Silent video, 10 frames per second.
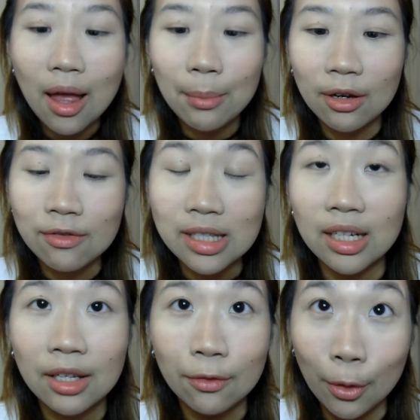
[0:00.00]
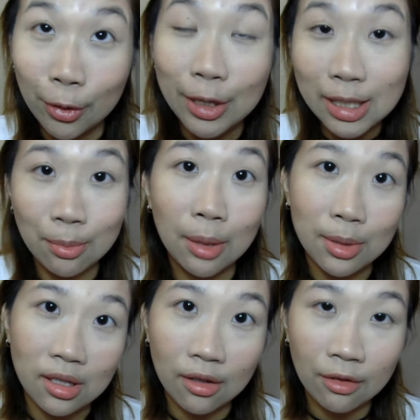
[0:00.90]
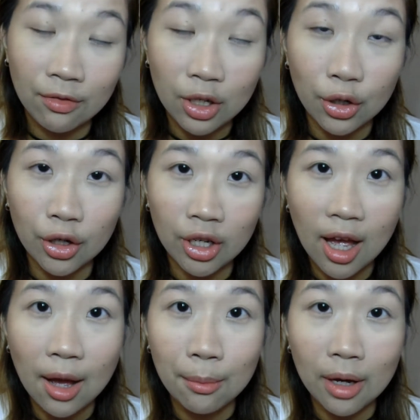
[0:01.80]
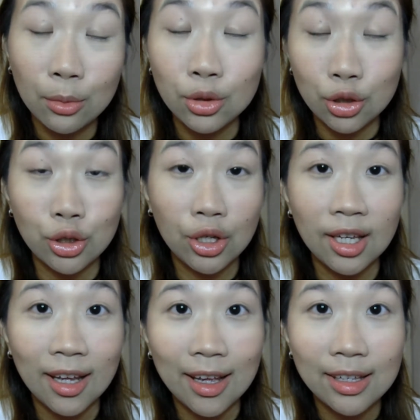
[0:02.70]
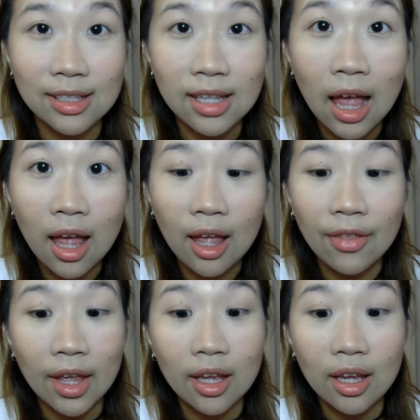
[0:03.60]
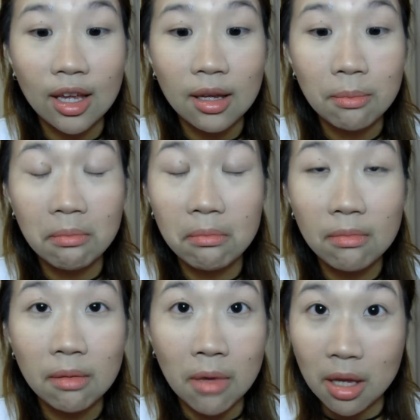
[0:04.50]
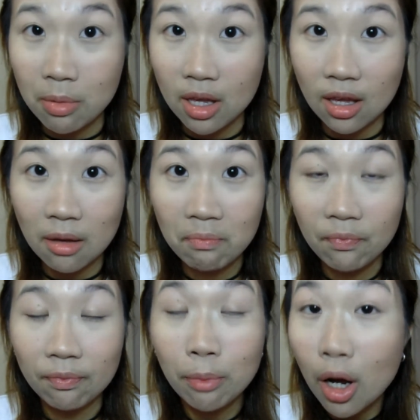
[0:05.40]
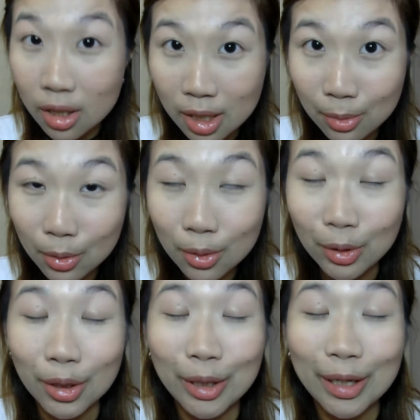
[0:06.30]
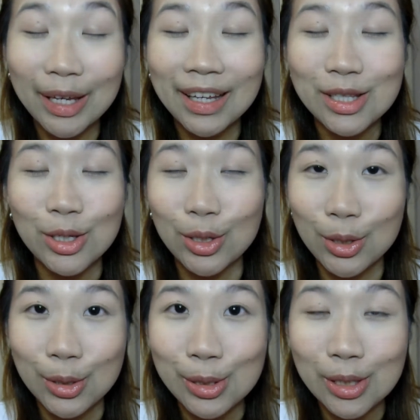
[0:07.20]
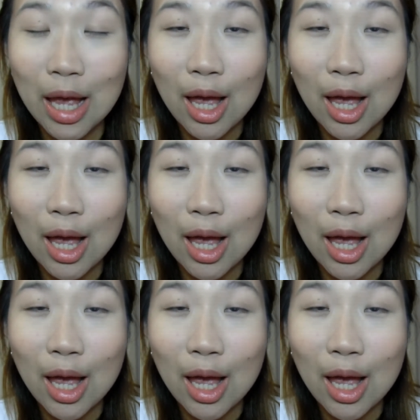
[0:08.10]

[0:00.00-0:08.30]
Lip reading: But obviously for this purpose of the video, I want to show you guys that it may be possible to use